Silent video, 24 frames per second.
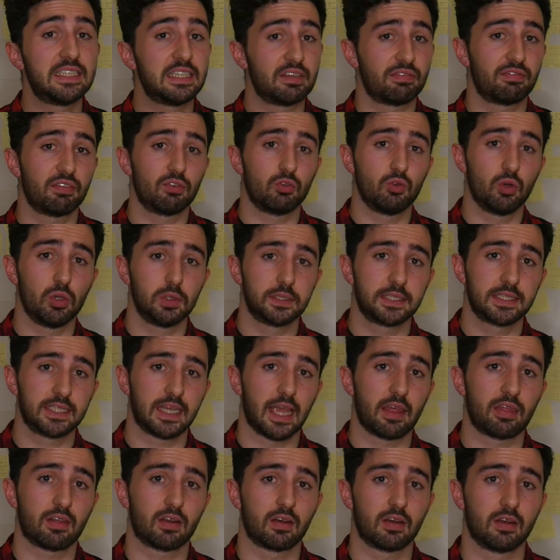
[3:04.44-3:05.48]
different rules
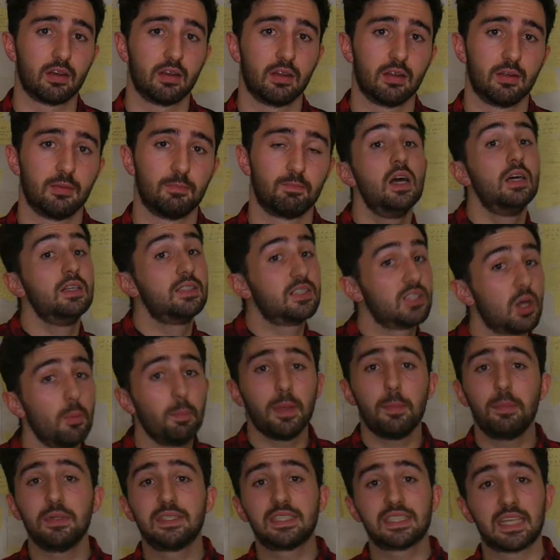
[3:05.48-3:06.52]
together. Some
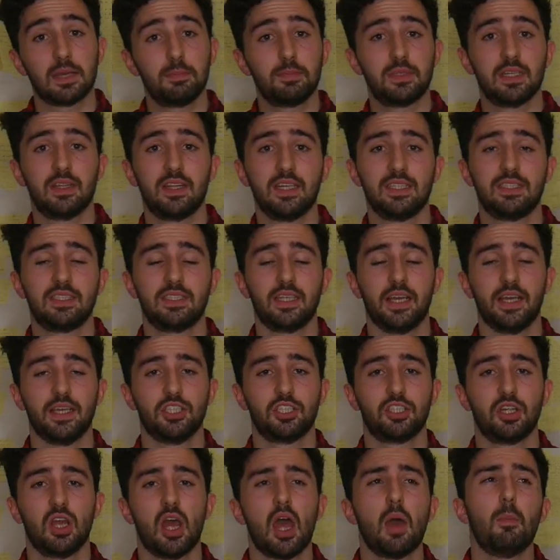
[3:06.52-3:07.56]
people skip to this
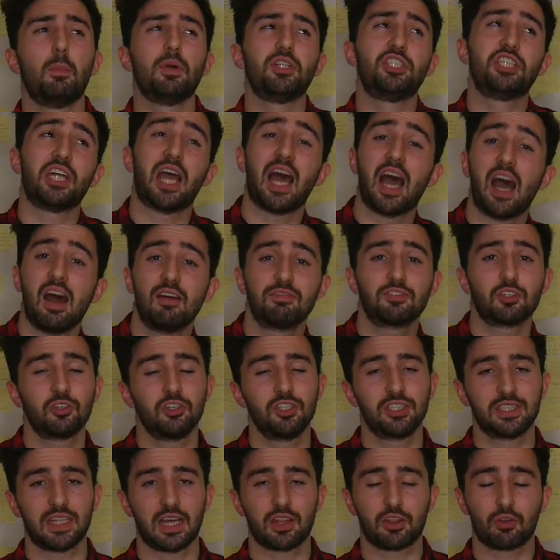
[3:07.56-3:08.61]
stage, but you have to
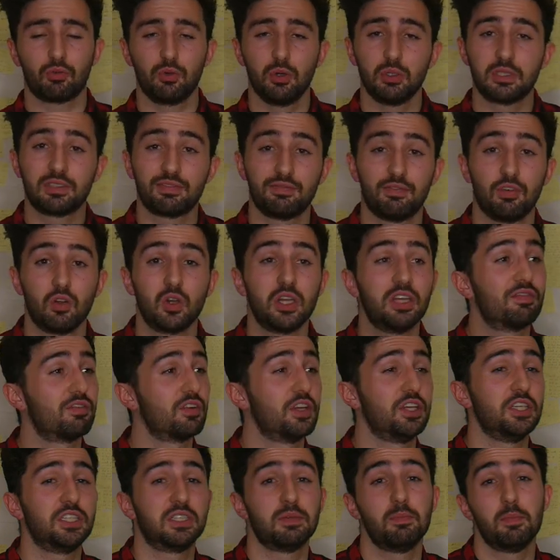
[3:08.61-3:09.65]
understand the rules fully for
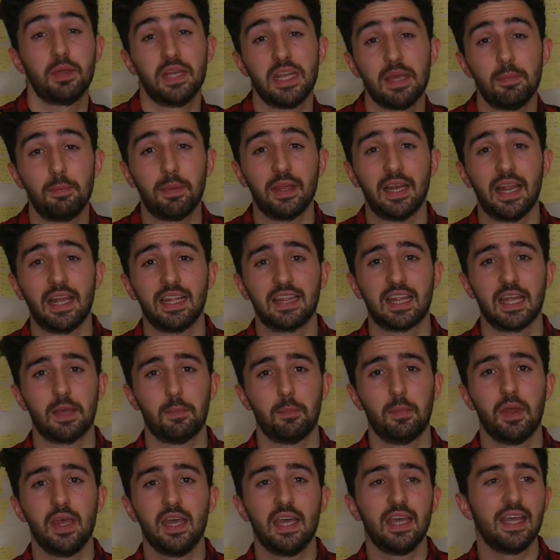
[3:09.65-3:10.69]
you to manipulate
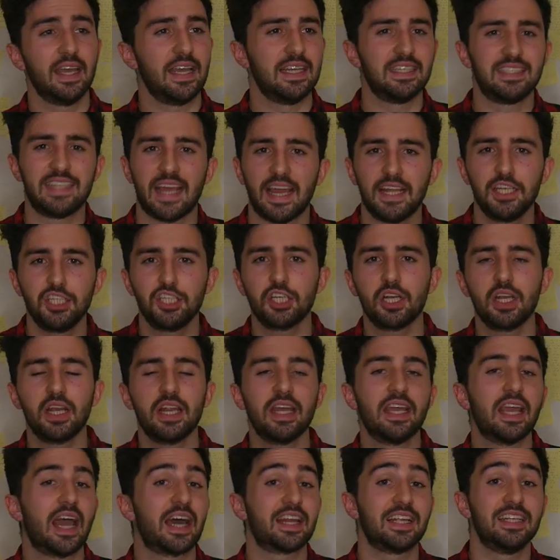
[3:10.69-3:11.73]
them
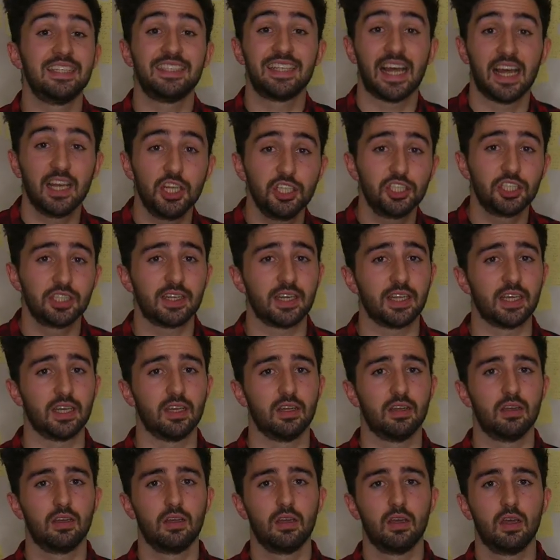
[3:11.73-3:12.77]
intentionally and
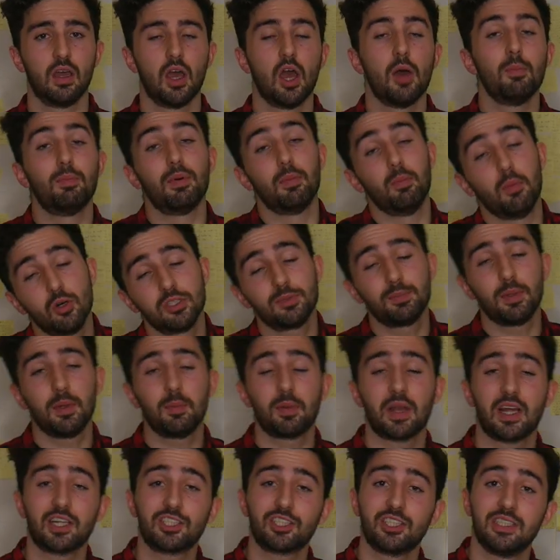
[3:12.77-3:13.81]
intelligently. But most
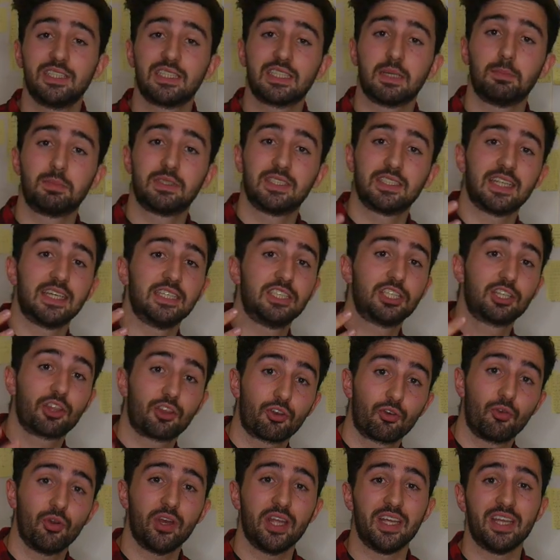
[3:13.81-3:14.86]
people actually skip to stage
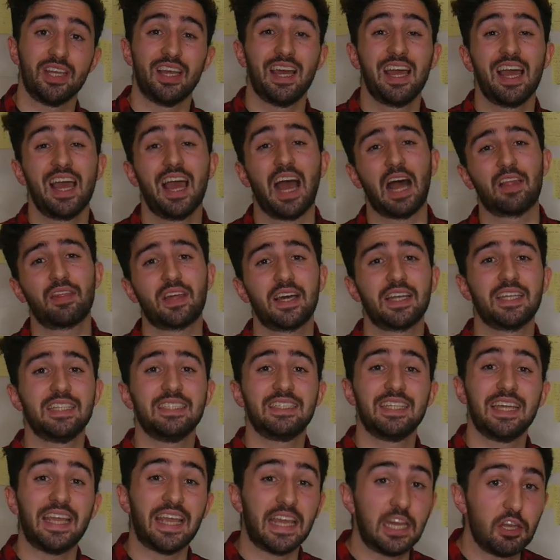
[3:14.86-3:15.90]
three, and that
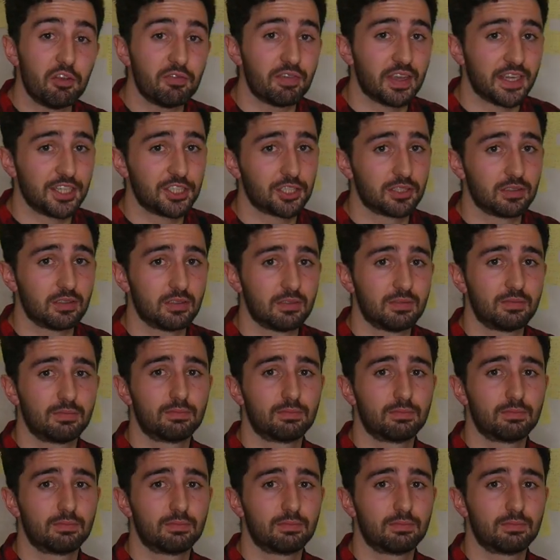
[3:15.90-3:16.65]
is innovation.